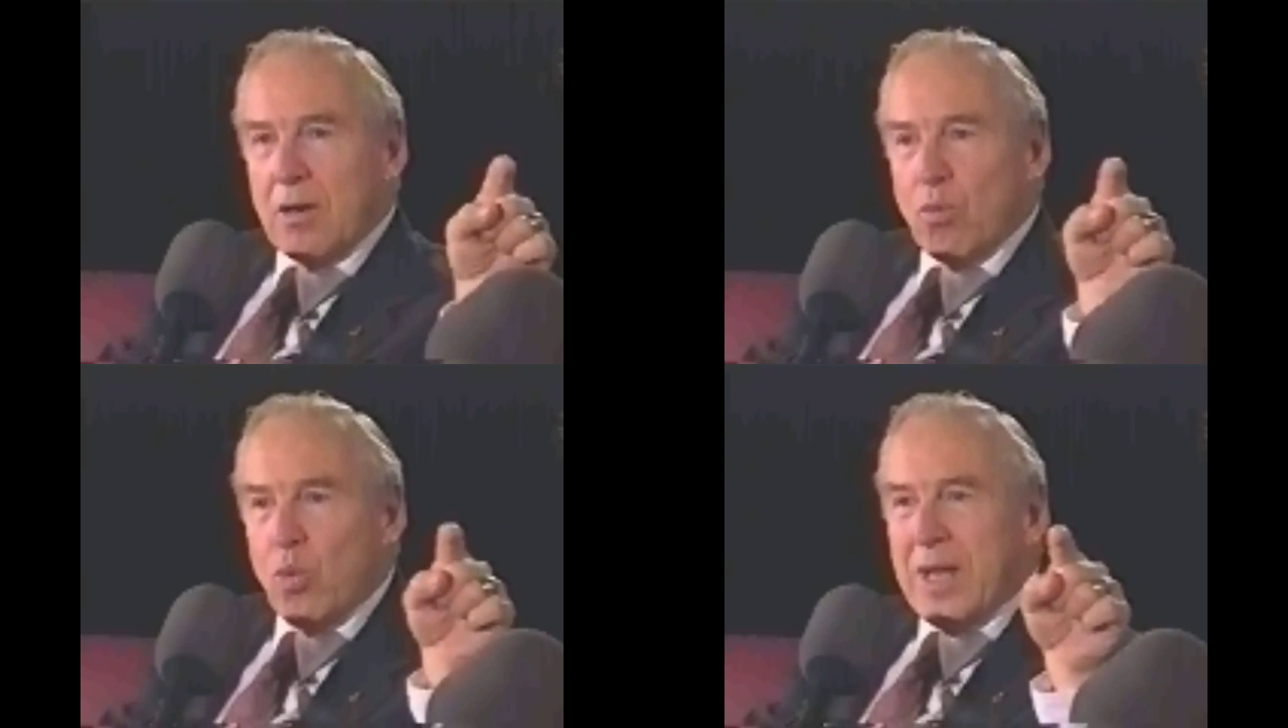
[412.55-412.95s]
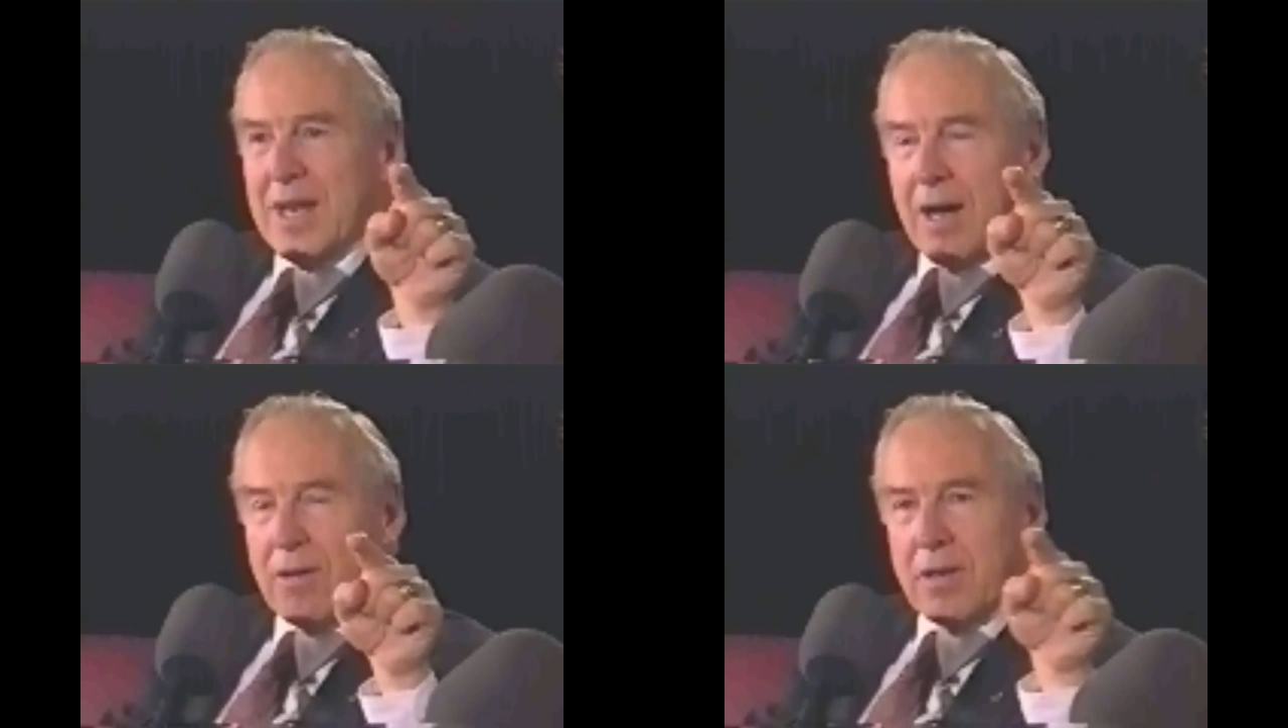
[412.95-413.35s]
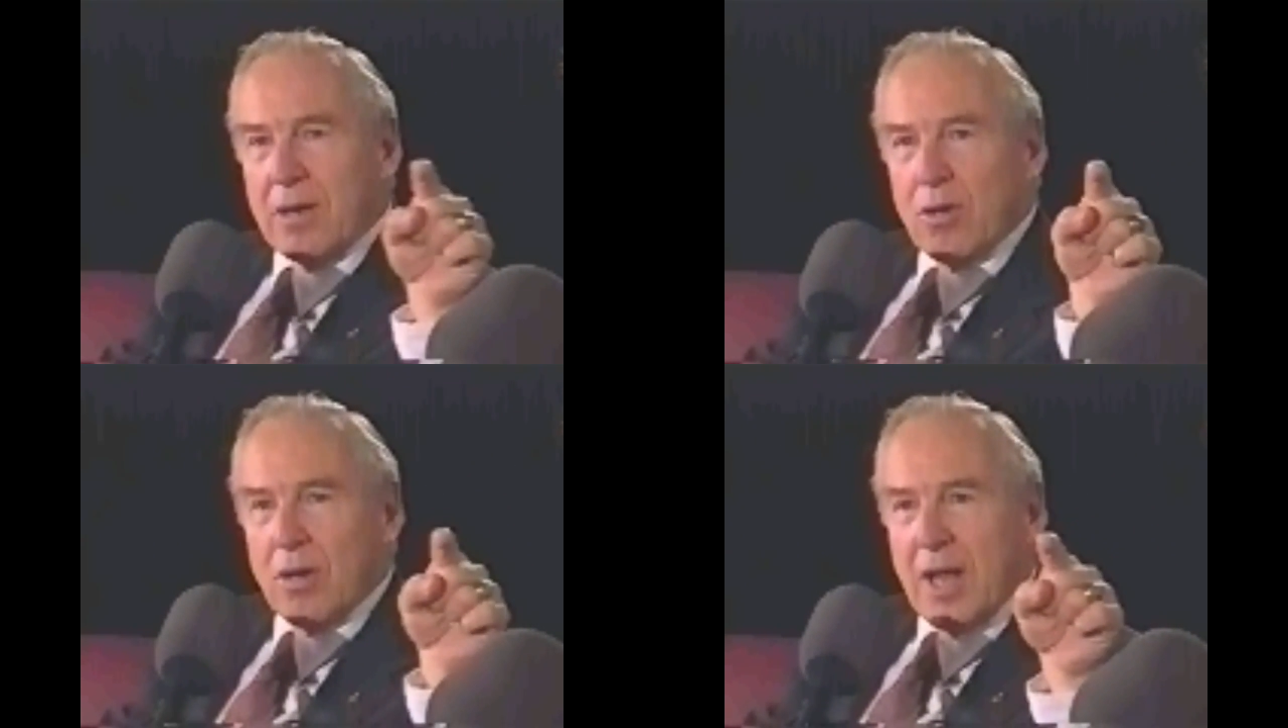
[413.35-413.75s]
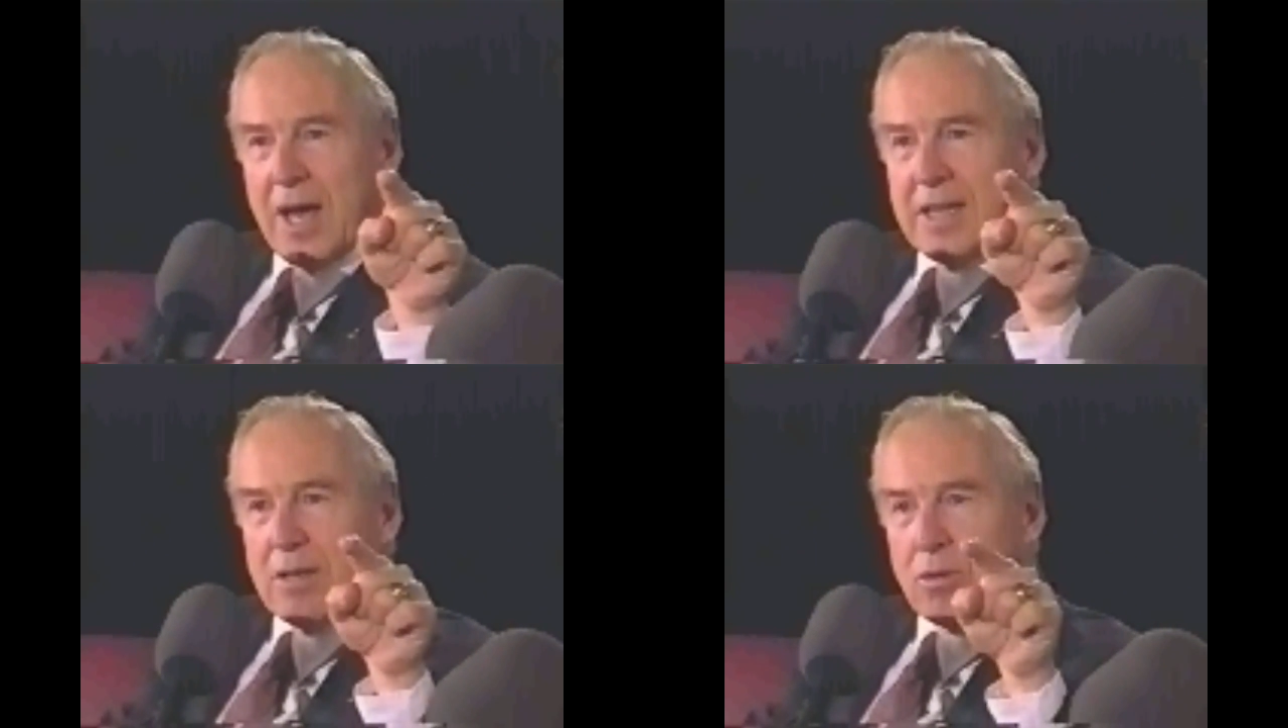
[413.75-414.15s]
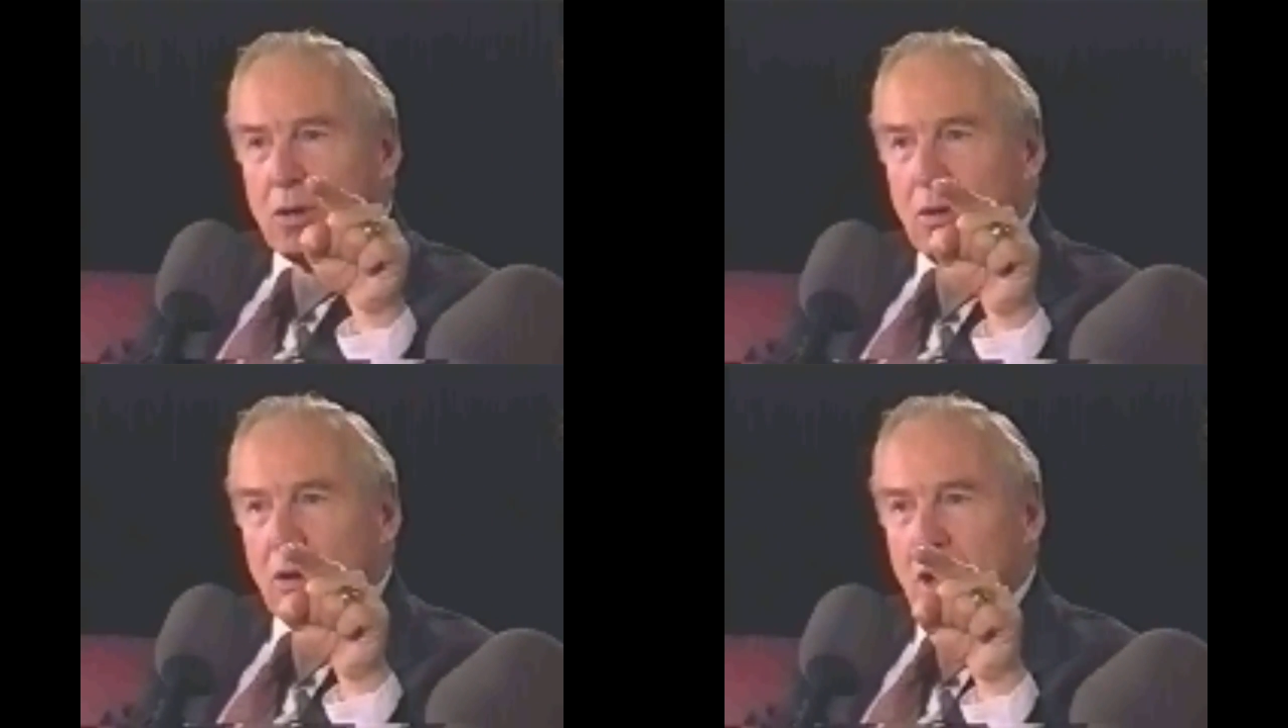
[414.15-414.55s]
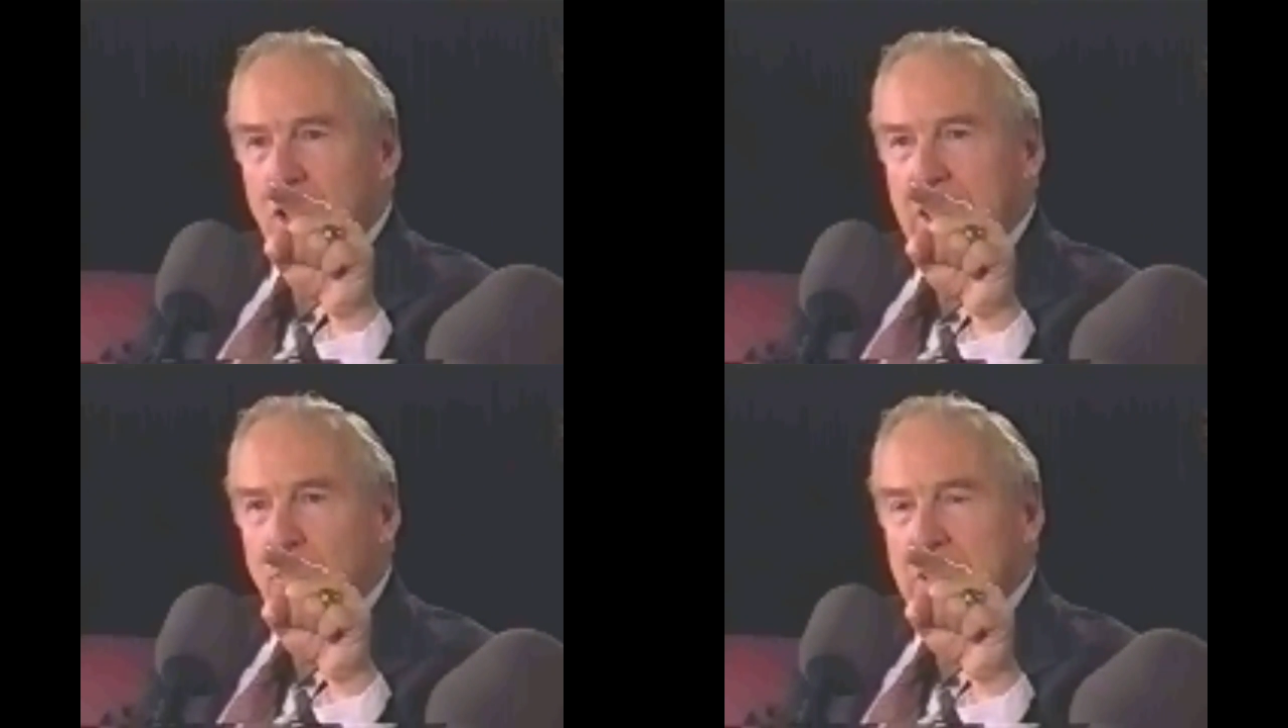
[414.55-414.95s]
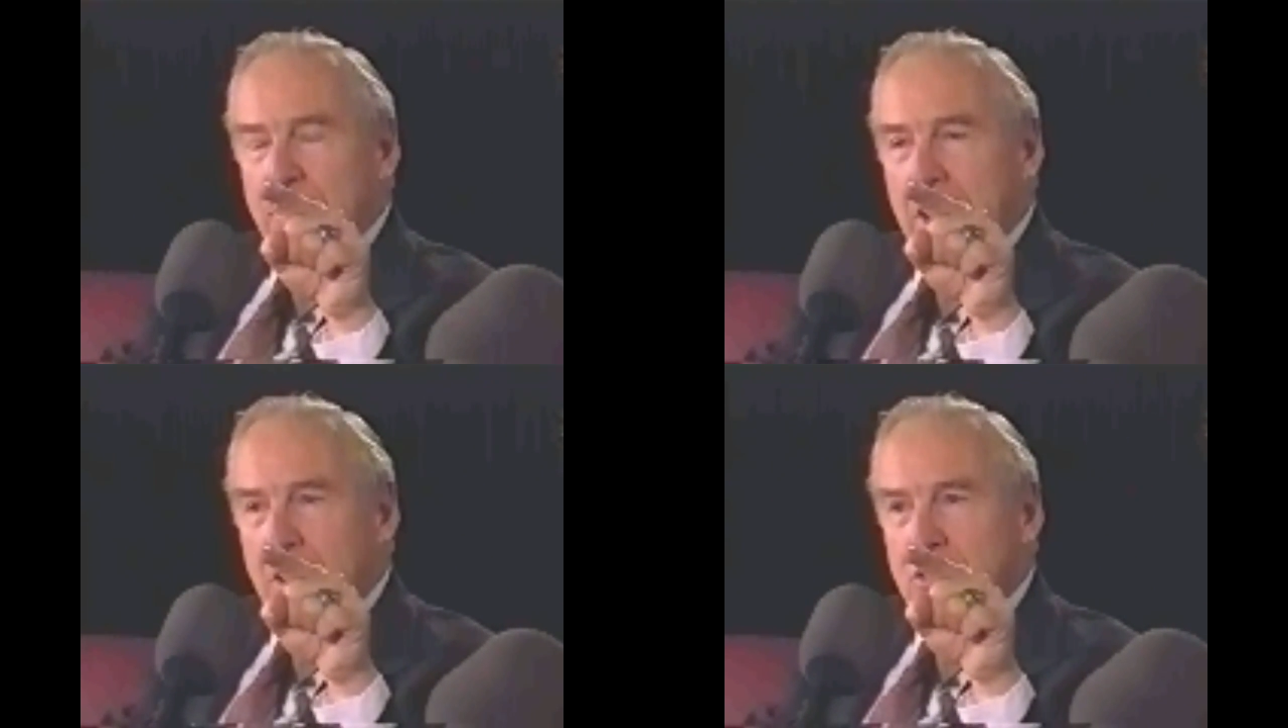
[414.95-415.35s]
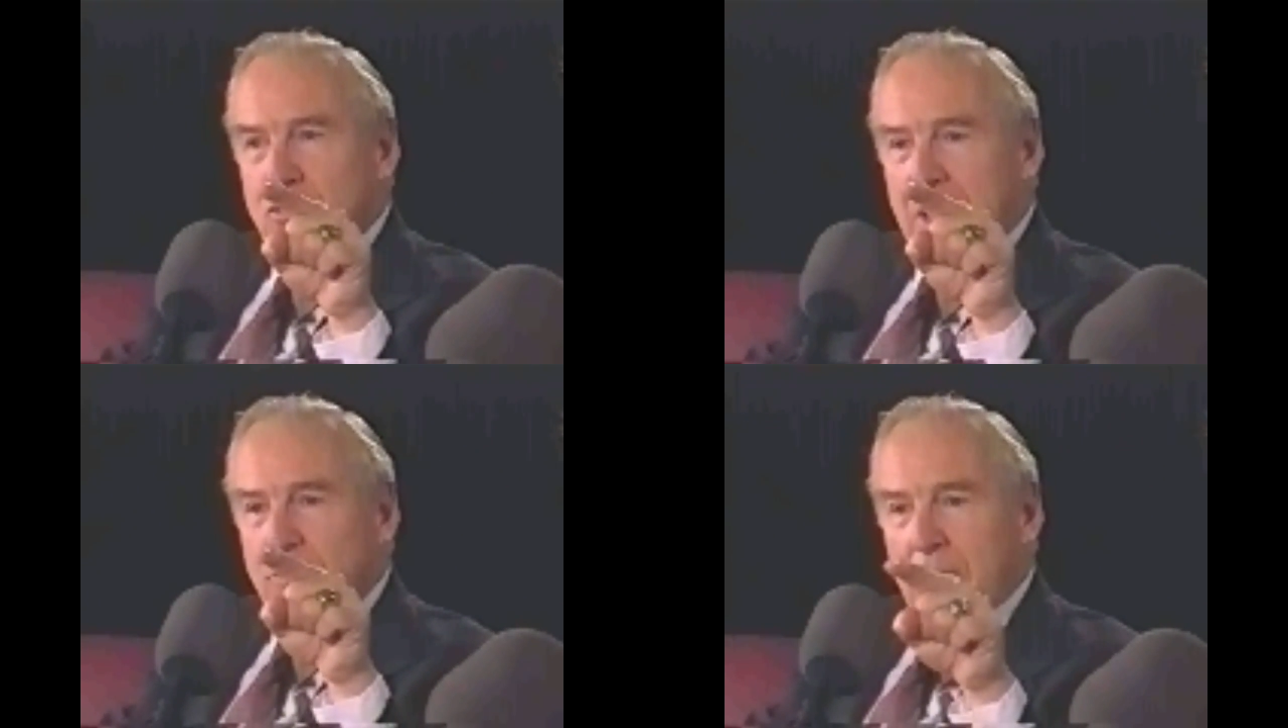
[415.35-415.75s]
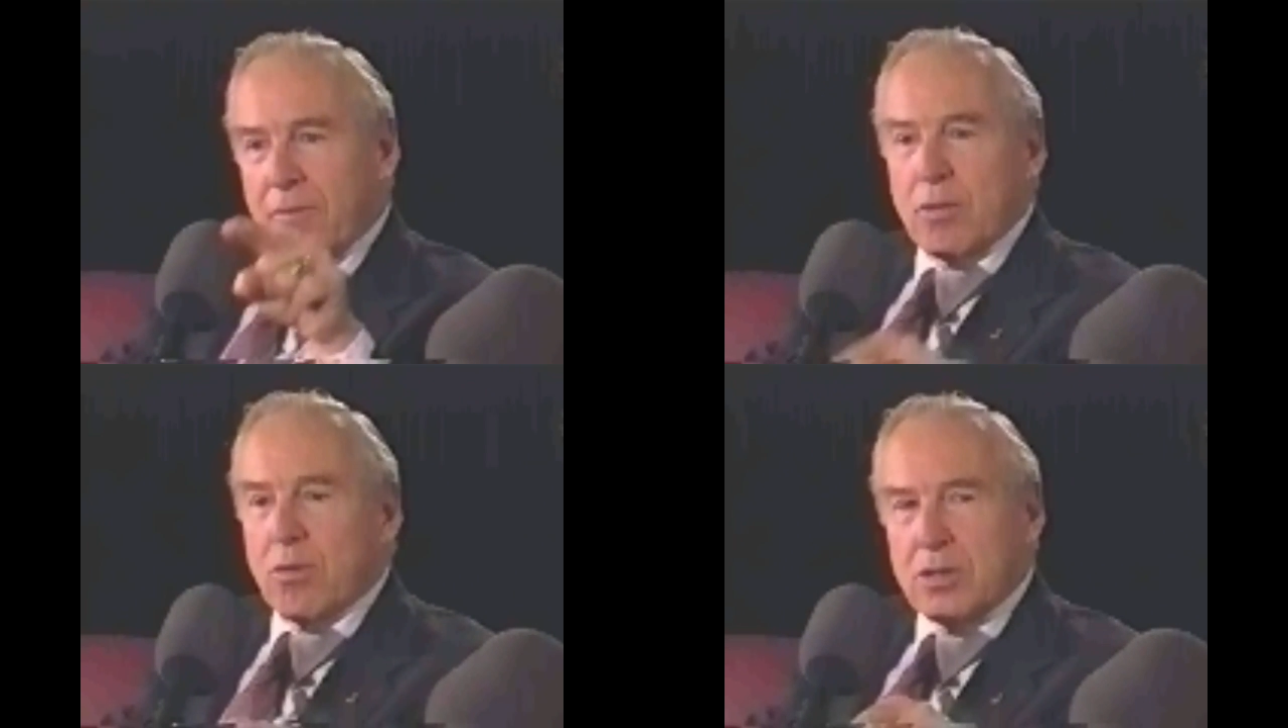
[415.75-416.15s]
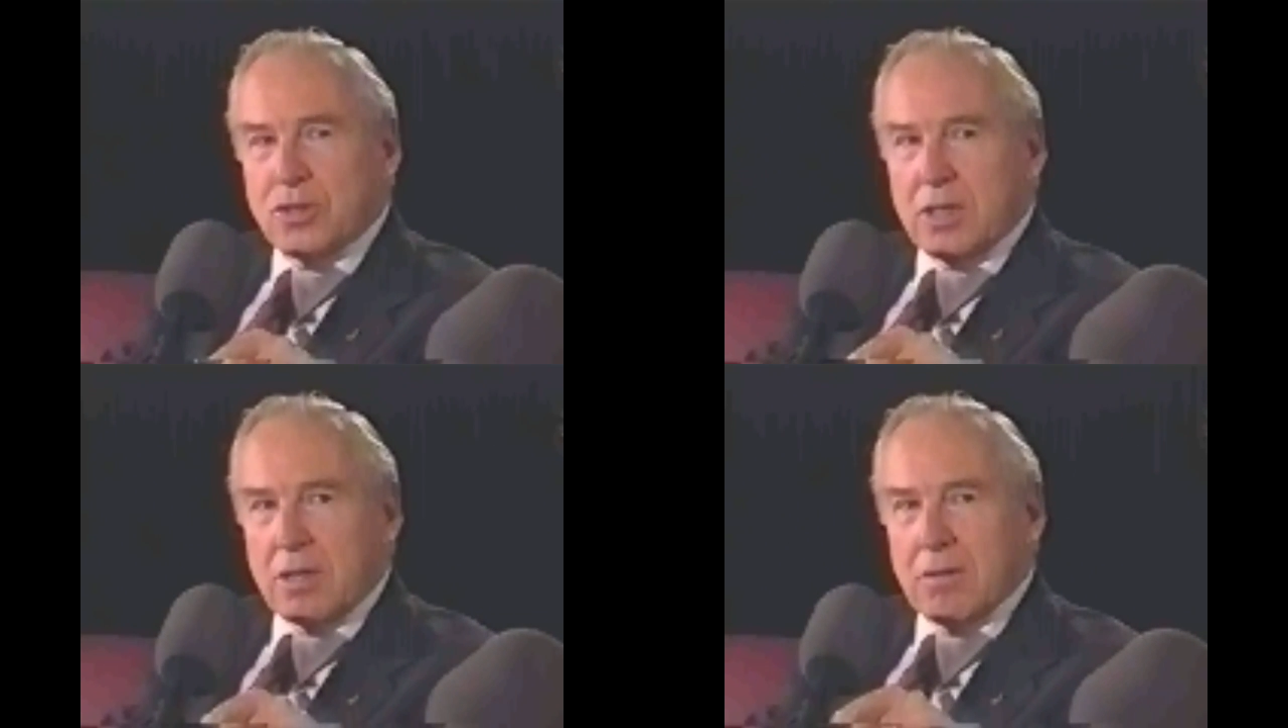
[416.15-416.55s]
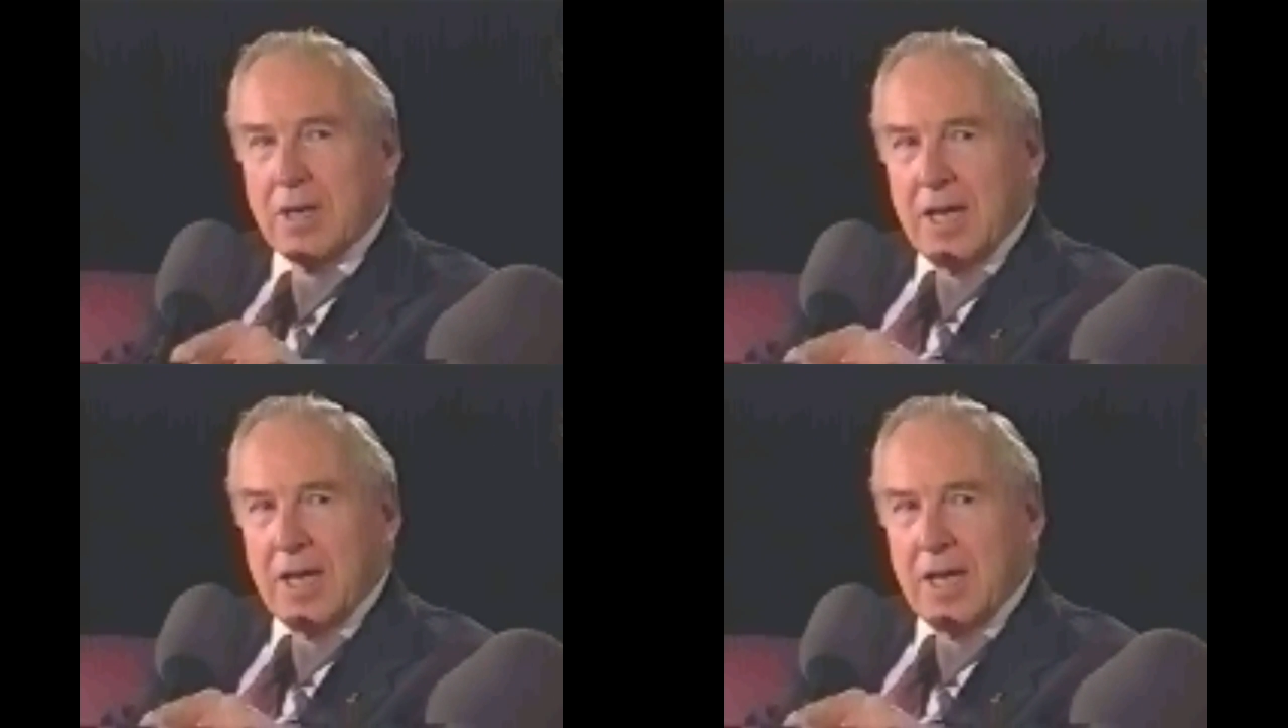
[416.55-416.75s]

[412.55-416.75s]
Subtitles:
readout, a little line that would go along, and when the power dropped off, it would go to zero,